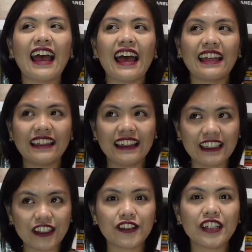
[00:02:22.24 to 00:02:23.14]
And
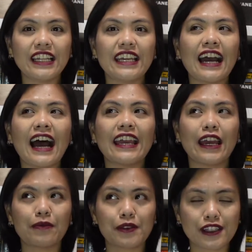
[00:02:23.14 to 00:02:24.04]
literally, I
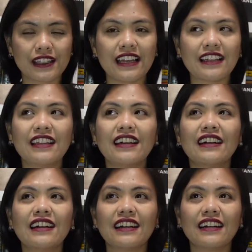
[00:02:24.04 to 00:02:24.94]
am still
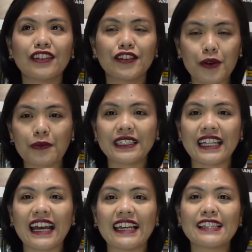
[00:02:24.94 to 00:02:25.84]

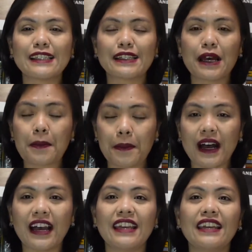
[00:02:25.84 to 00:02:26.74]
traumatized
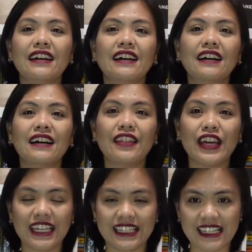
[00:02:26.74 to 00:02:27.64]
by
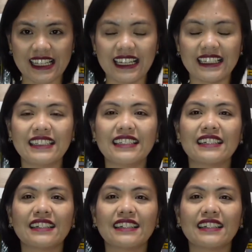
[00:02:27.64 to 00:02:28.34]
the incident